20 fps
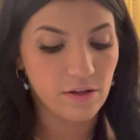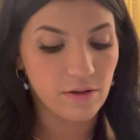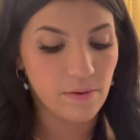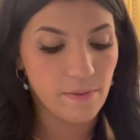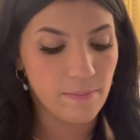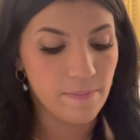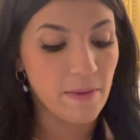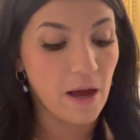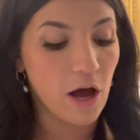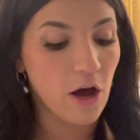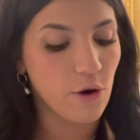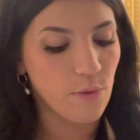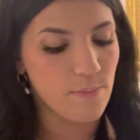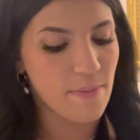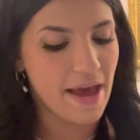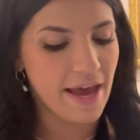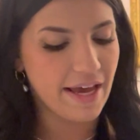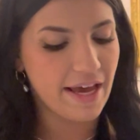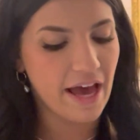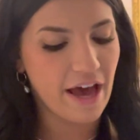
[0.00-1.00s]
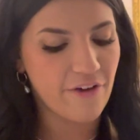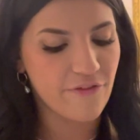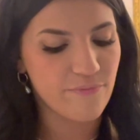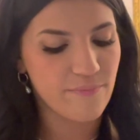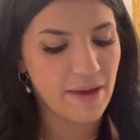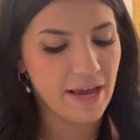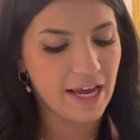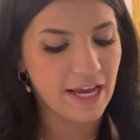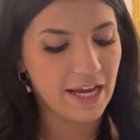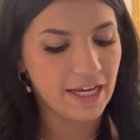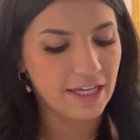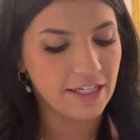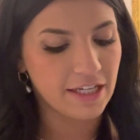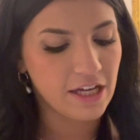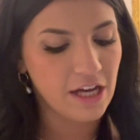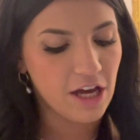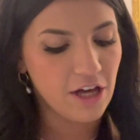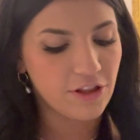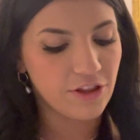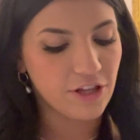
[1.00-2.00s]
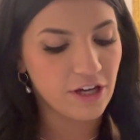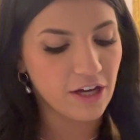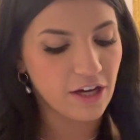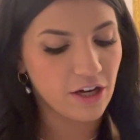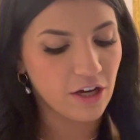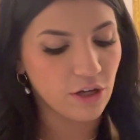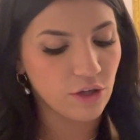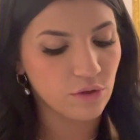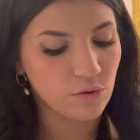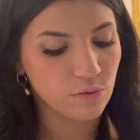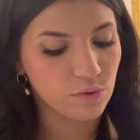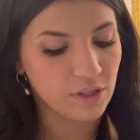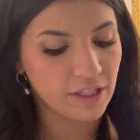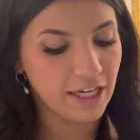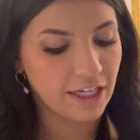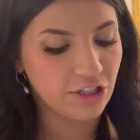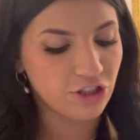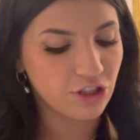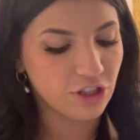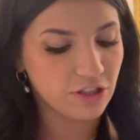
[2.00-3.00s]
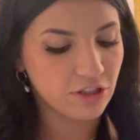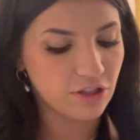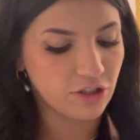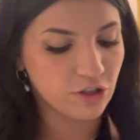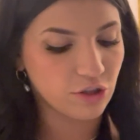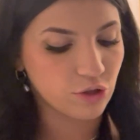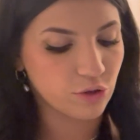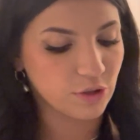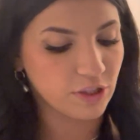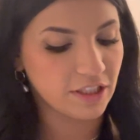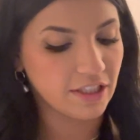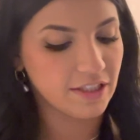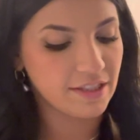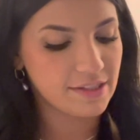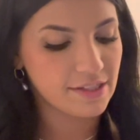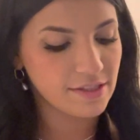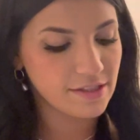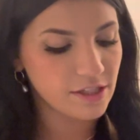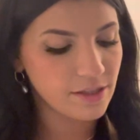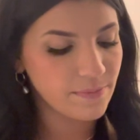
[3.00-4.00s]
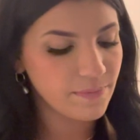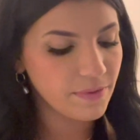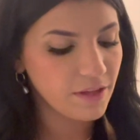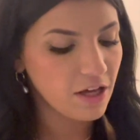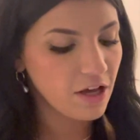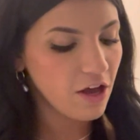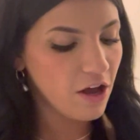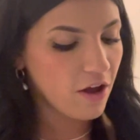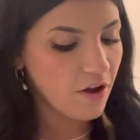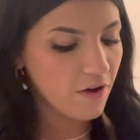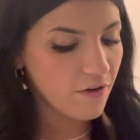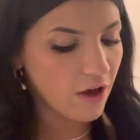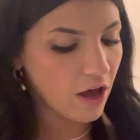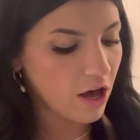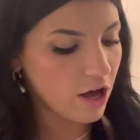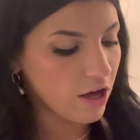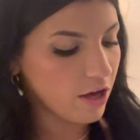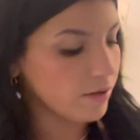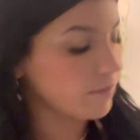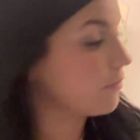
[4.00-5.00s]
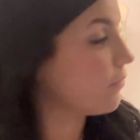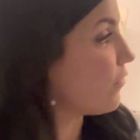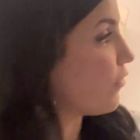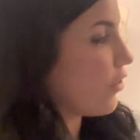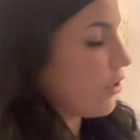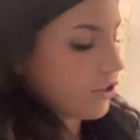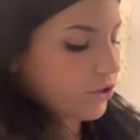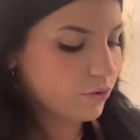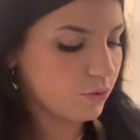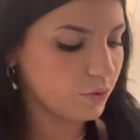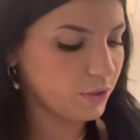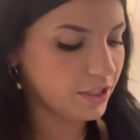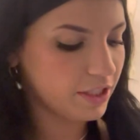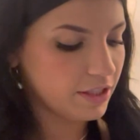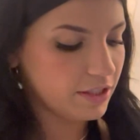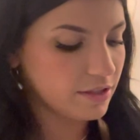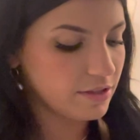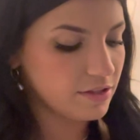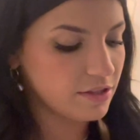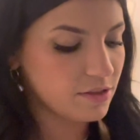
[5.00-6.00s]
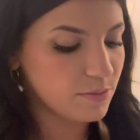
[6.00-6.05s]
may have made the relation to criticism for the Queen's